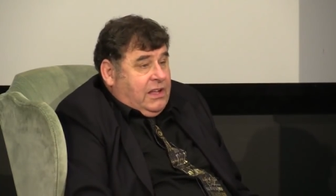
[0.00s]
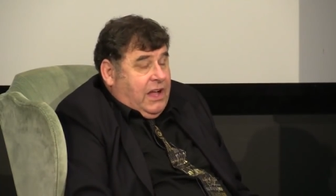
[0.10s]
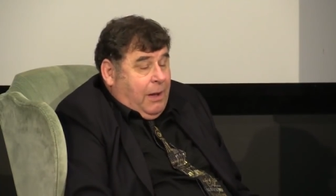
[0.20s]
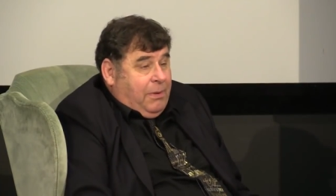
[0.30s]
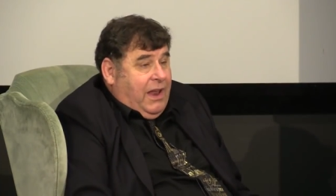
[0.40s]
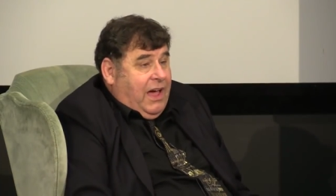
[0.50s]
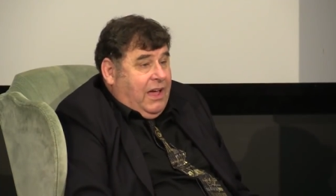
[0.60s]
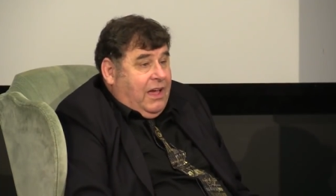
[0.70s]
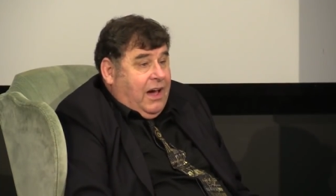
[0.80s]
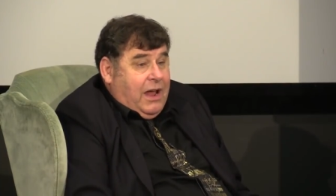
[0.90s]

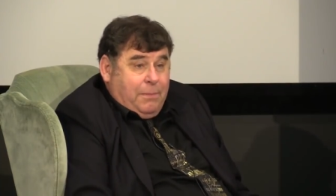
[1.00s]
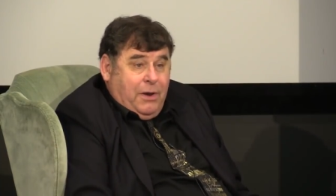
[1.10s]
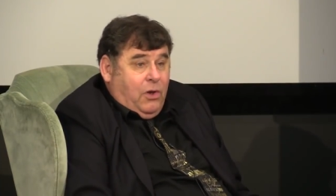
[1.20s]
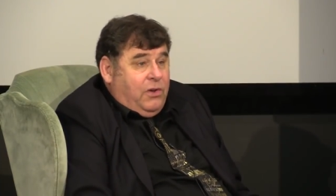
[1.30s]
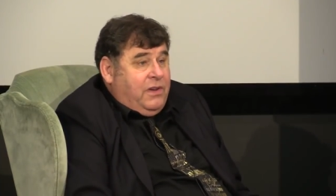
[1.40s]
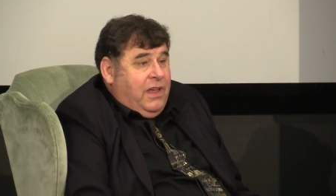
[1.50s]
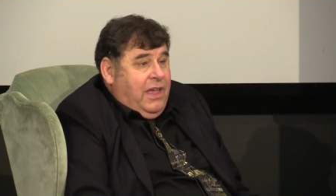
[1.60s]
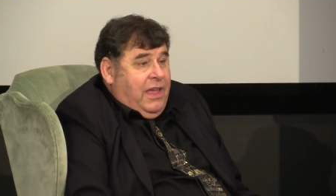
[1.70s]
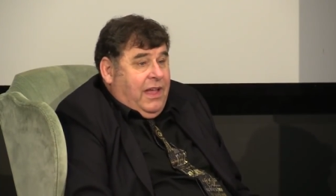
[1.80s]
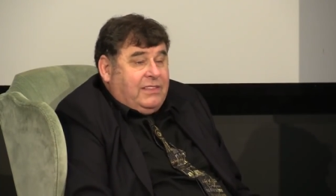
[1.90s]
Kabbalah, Arabanon,
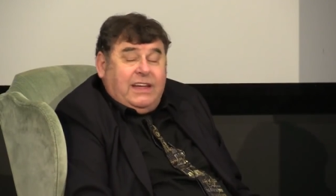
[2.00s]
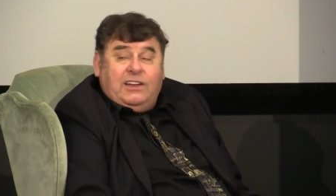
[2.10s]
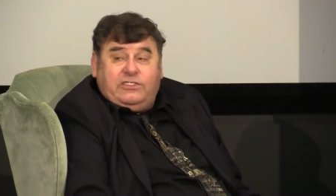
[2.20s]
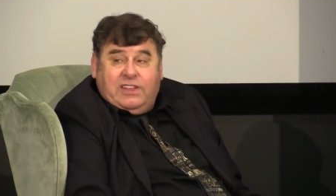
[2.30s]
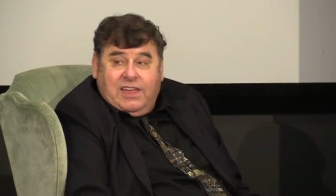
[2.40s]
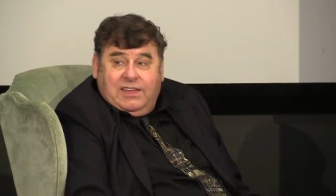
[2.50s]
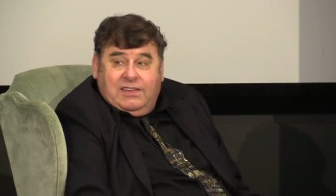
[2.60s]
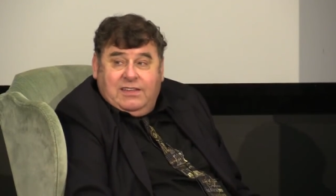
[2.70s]
and Telestai.